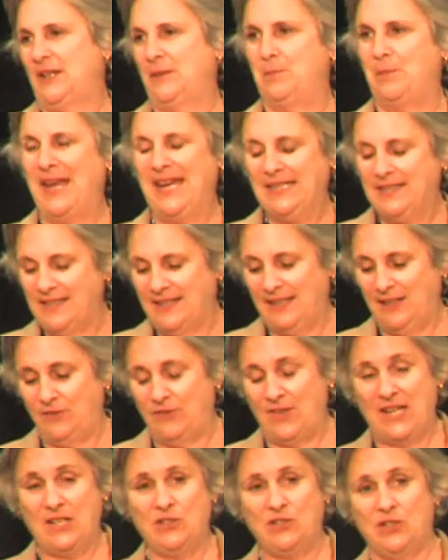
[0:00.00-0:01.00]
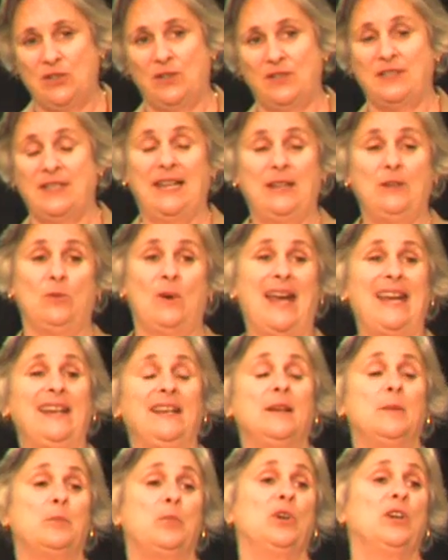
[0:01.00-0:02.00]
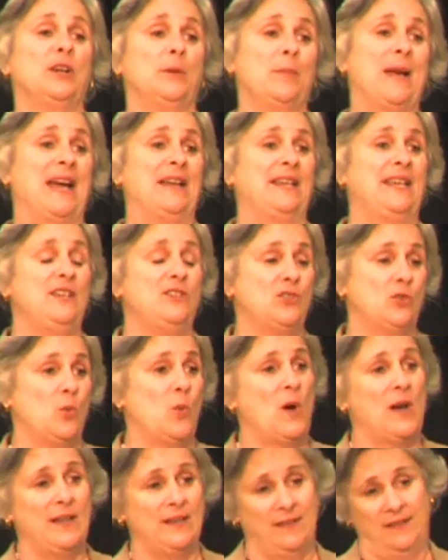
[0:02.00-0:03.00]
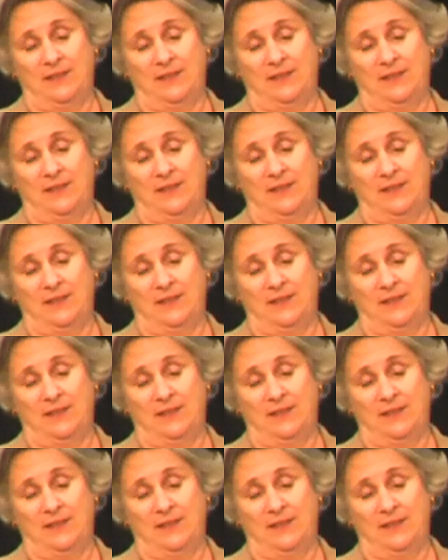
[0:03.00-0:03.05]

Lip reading: amazing adventures and writing a book about each one.